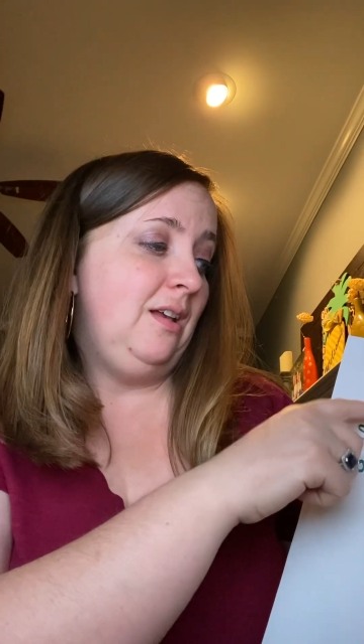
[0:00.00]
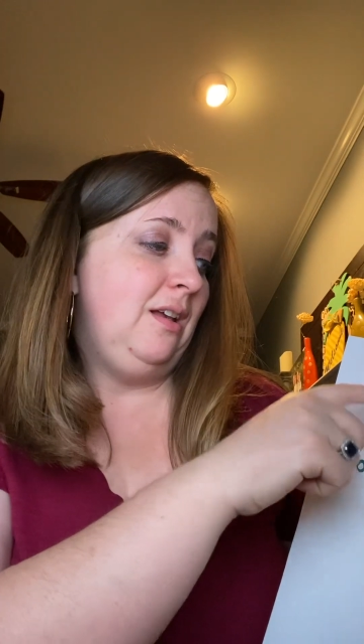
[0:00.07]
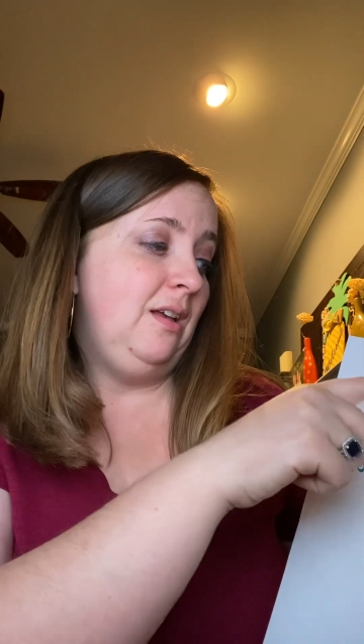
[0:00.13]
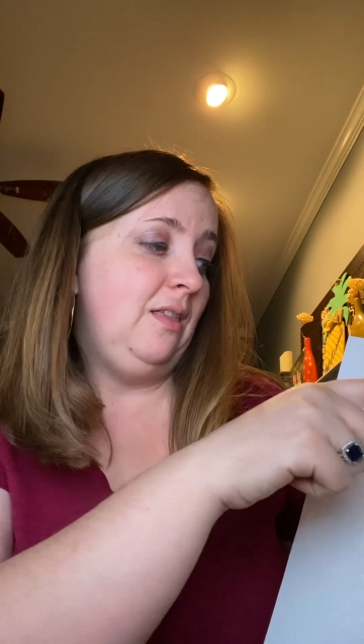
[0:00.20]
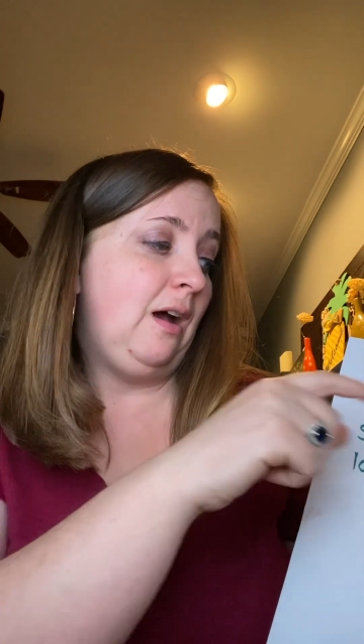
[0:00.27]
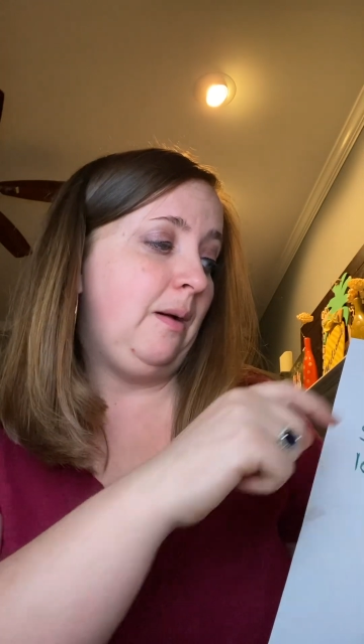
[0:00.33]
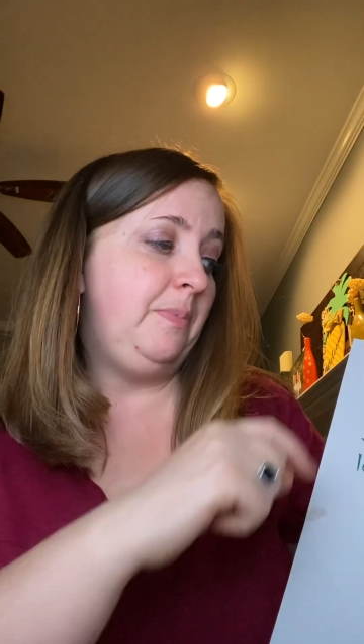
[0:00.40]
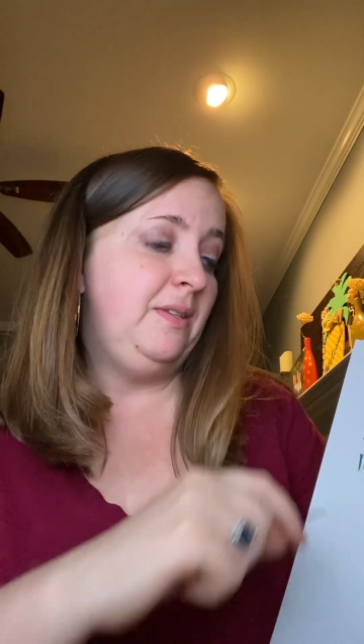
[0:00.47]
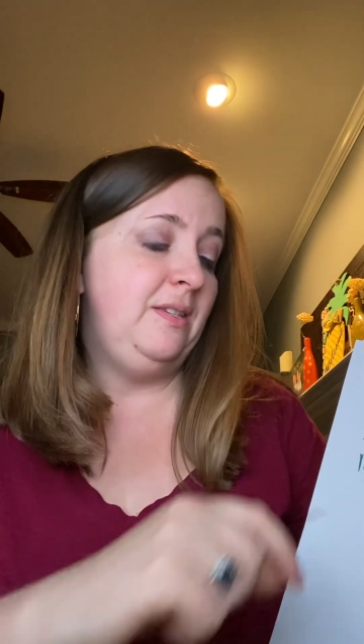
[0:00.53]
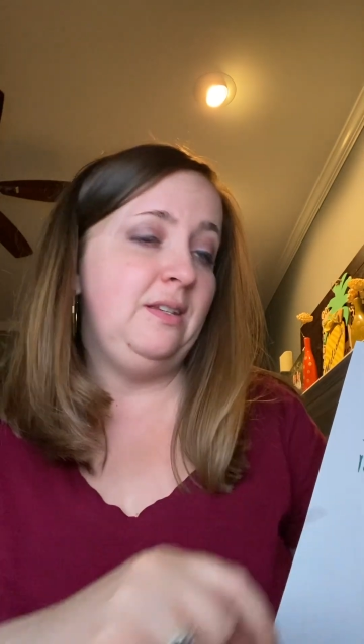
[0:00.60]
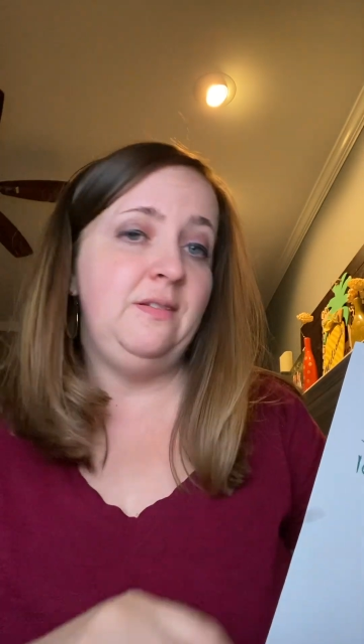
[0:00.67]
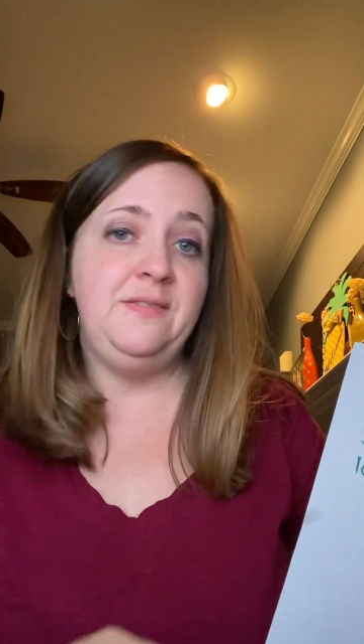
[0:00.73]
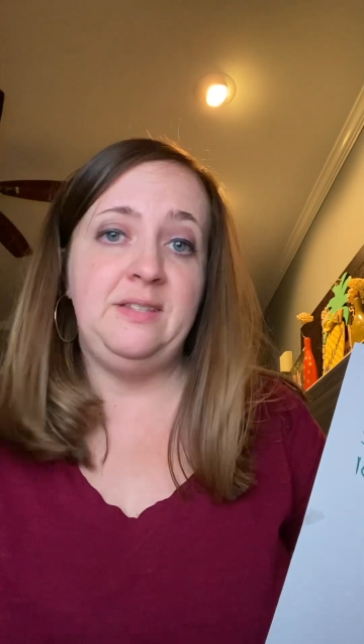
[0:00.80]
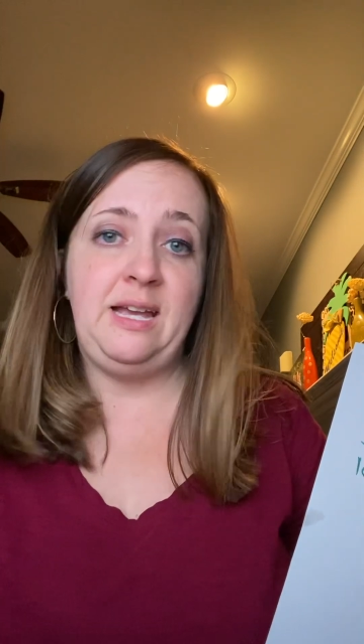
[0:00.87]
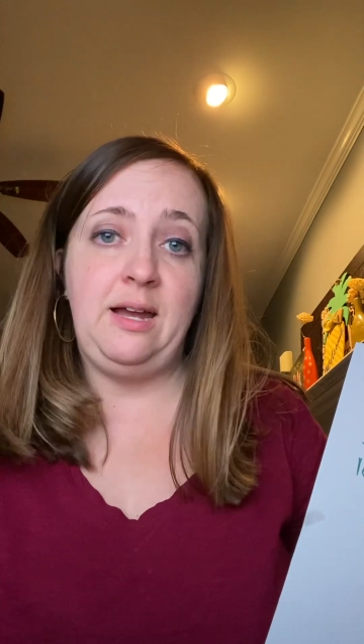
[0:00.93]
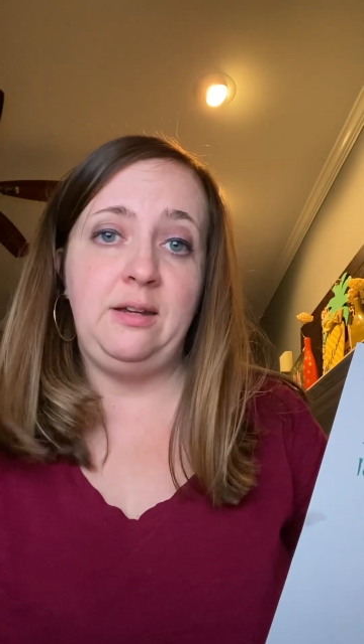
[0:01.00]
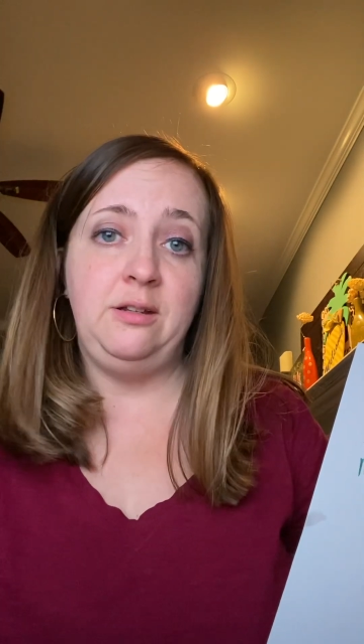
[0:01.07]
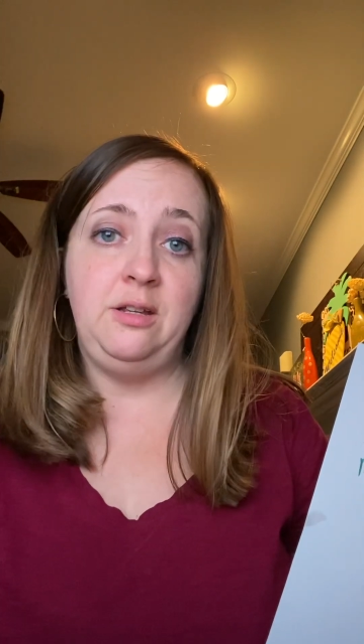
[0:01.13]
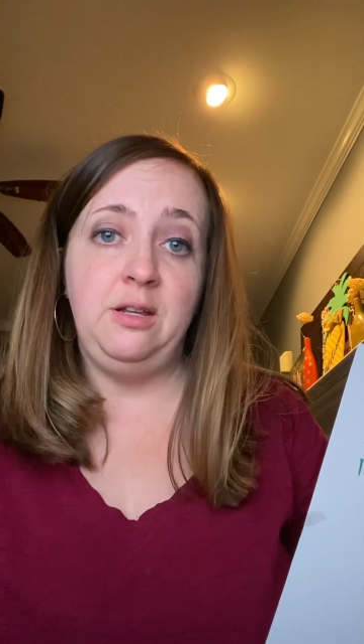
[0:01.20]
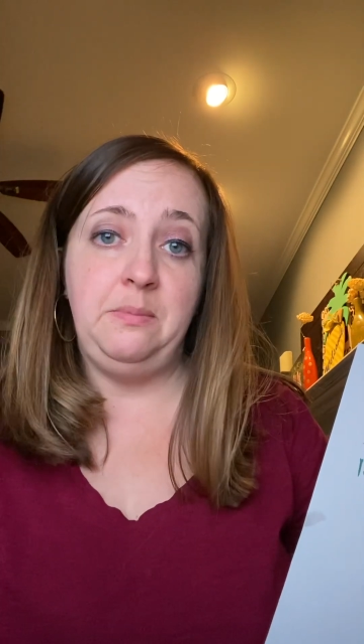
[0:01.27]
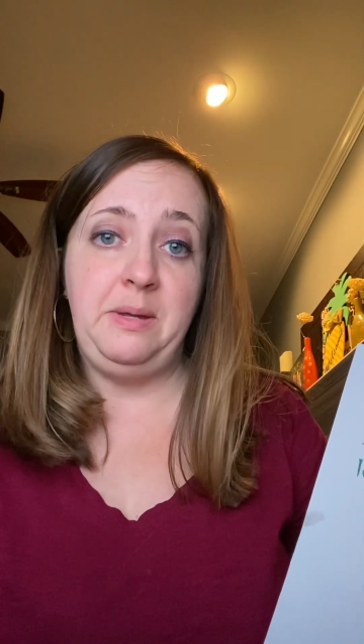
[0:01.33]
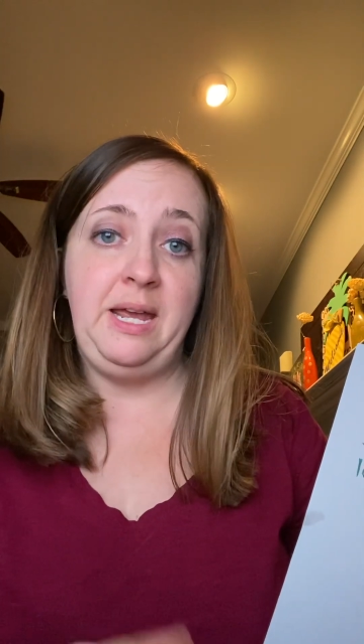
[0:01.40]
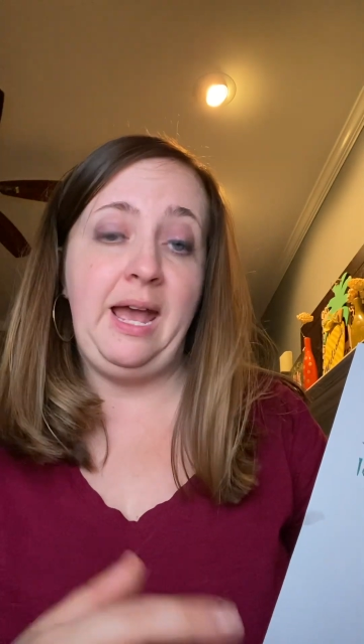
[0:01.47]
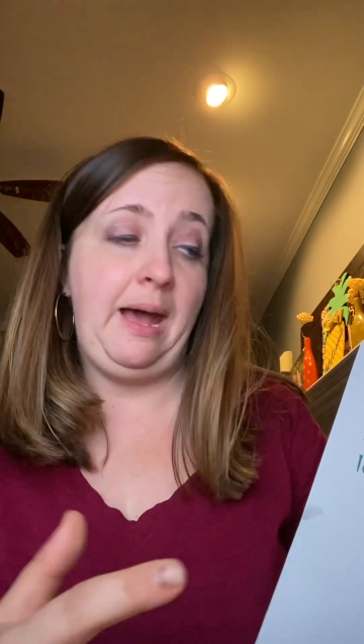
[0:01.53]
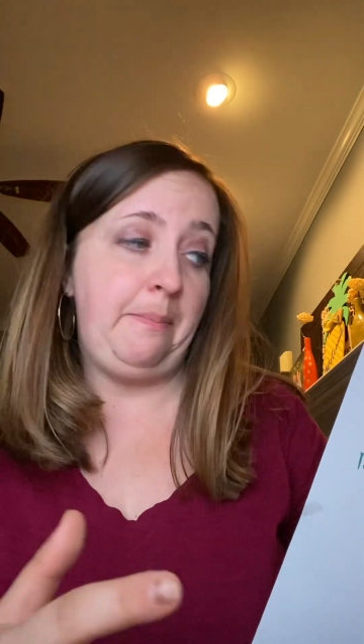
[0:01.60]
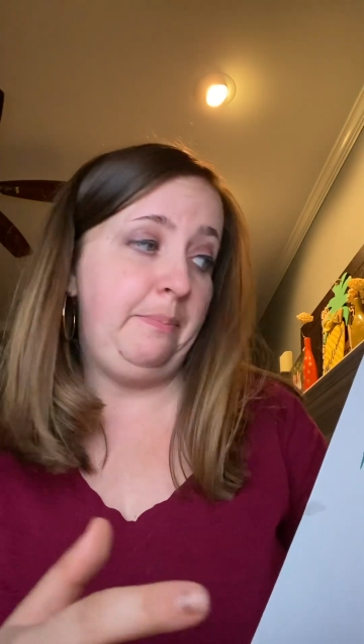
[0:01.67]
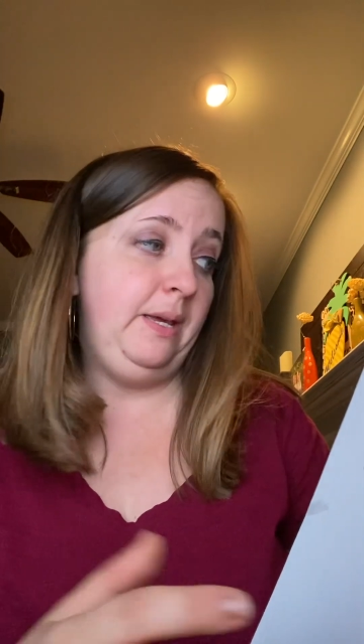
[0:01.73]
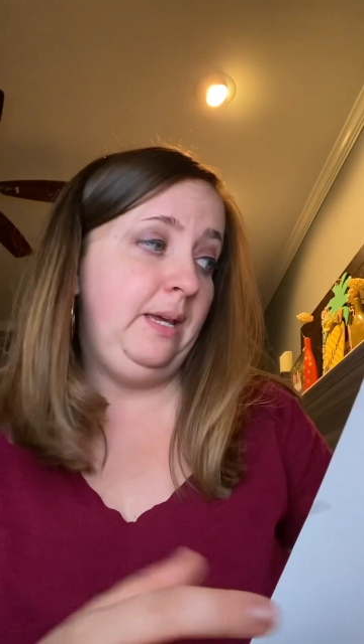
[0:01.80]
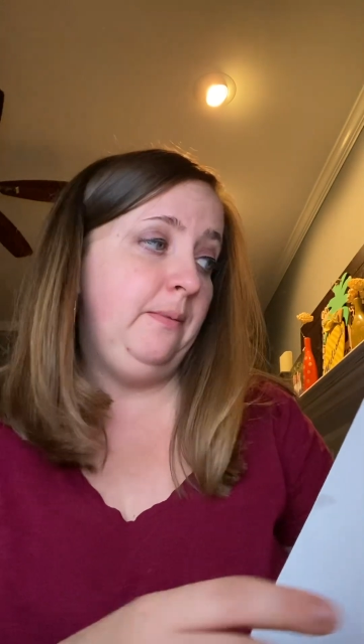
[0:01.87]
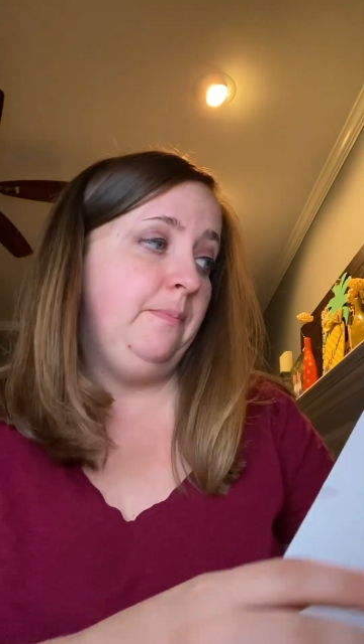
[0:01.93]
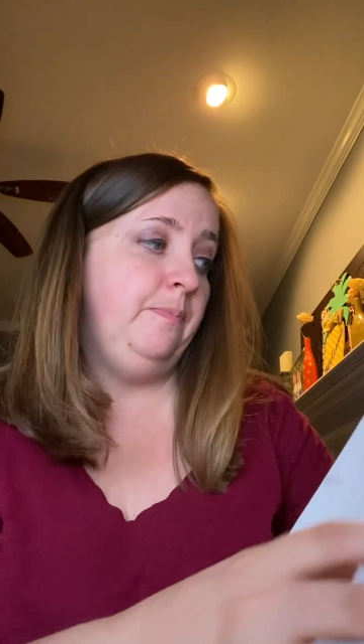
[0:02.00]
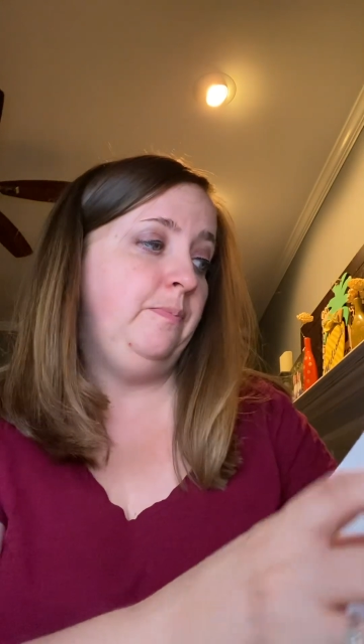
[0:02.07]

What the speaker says: the opposite of sad could be happy.